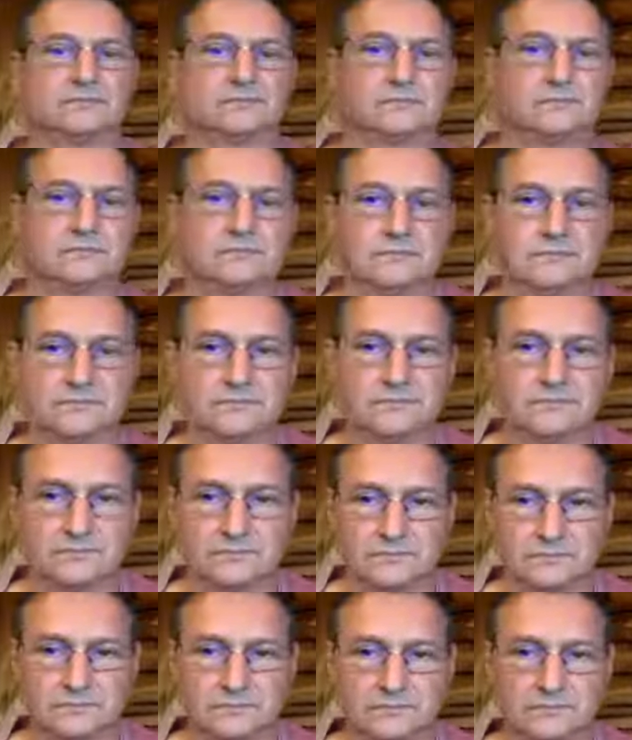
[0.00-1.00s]

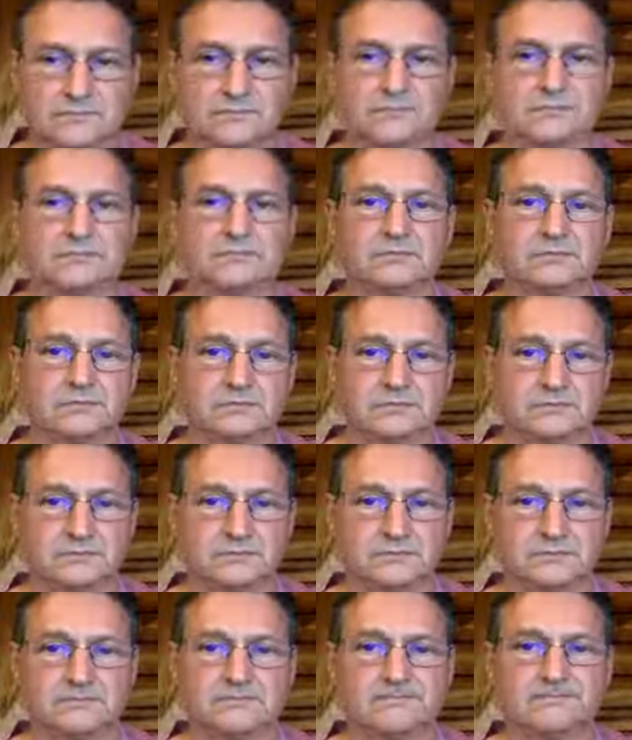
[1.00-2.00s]

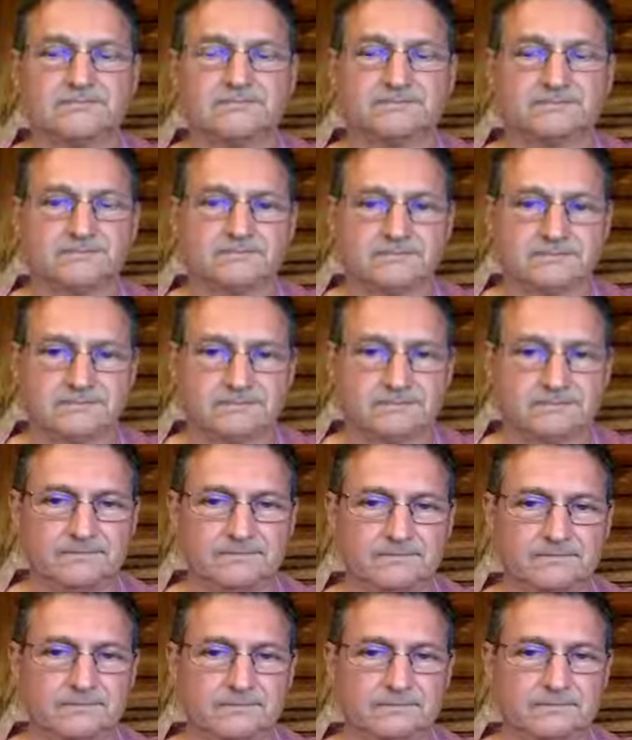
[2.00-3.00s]

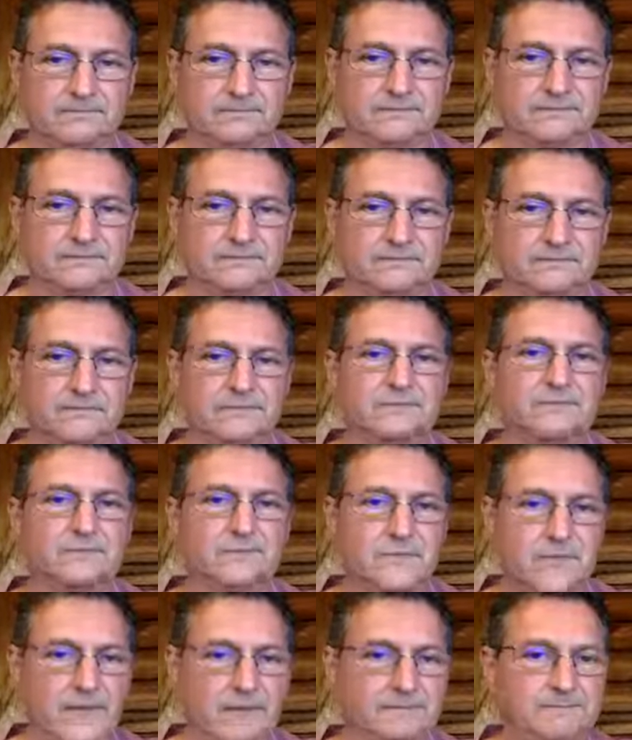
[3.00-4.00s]

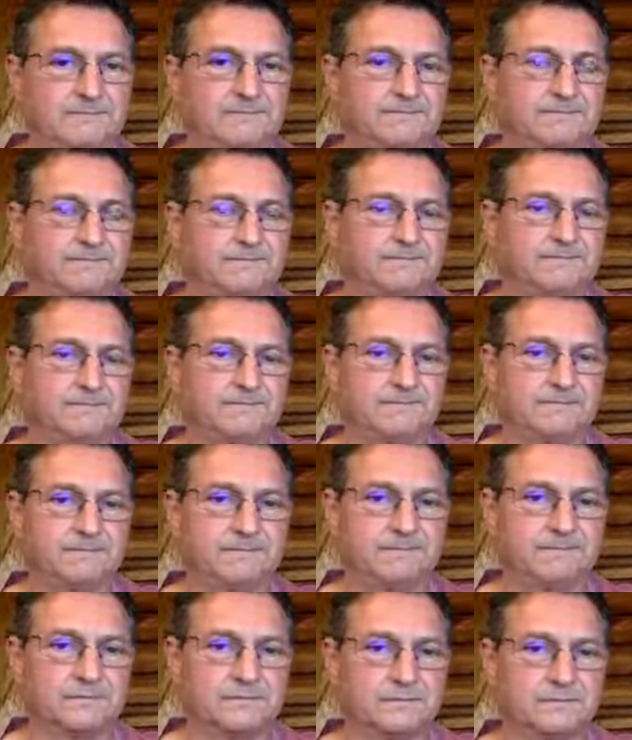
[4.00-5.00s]
(silent)